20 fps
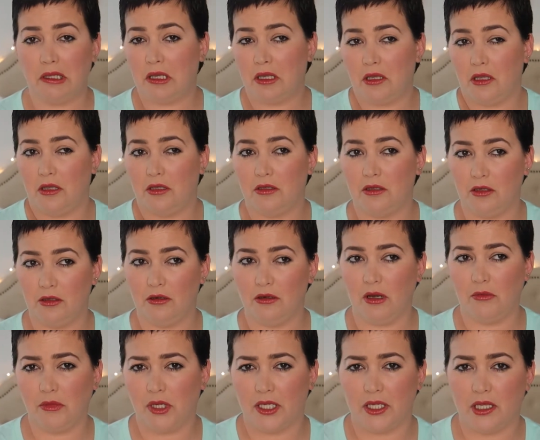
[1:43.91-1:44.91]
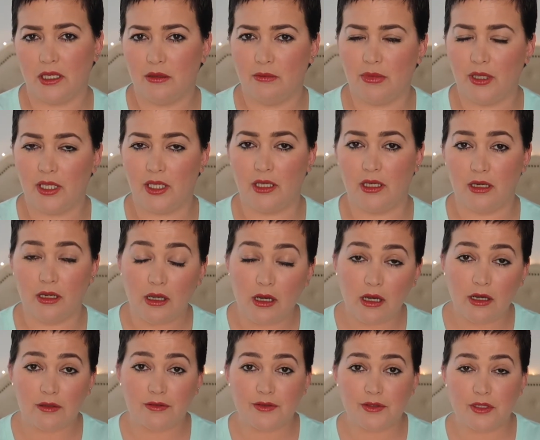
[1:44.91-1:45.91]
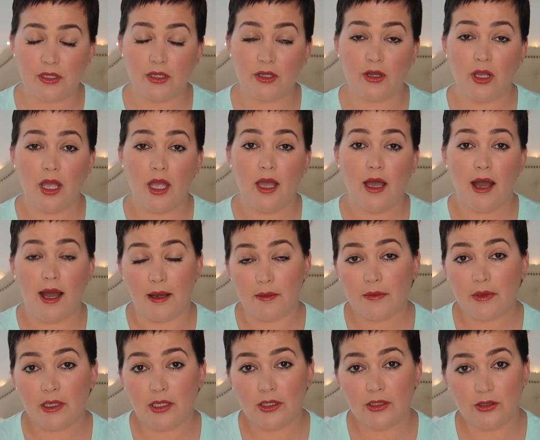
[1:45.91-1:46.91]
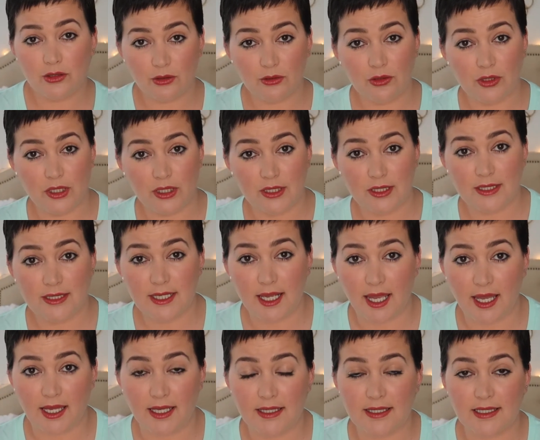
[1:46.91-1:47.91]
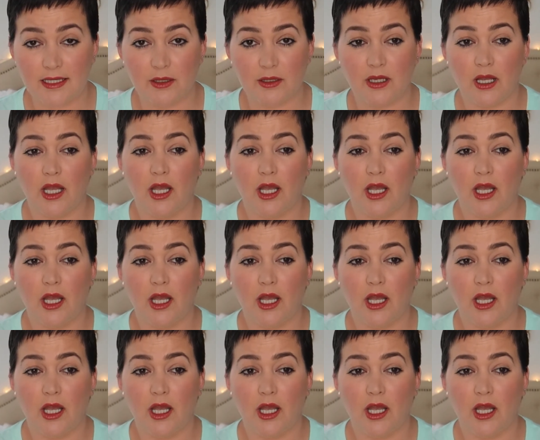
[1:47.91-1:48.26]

hey, you know, I'm not getting paid enough, so I'm gonna do this task,